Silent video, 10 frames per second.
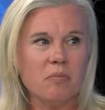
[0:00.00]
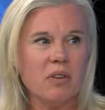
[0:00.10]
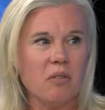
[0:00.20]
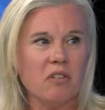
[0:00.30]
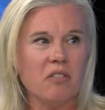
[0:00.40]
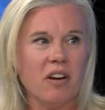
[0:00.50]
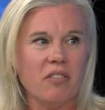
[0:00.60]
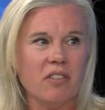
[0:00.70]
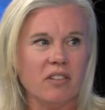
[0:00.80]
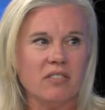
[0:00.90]
going
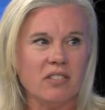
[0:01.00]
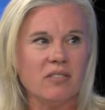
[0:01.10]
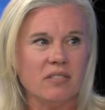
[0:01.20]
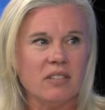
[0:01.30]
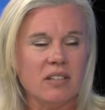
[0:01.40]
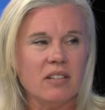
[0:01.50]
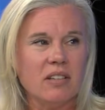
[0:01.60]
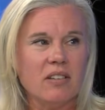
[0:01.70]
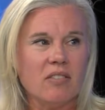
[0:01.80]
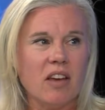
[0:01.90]
around that
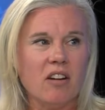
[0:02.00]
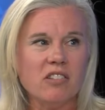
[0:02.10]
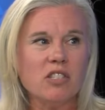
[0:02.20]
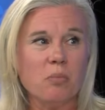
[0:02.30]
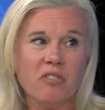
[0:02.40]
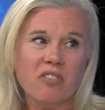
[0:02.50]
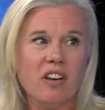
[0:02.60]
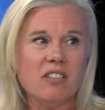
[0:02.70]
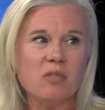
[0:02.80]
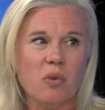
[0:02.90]
they aren't
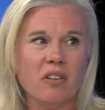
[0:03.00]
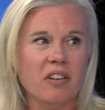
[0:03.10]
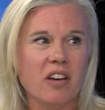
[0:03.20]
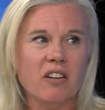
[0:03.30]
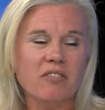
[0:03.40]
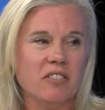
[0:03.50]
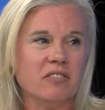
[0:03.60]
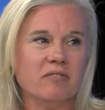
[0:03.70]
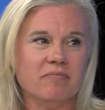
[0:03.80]
supervised well enough. And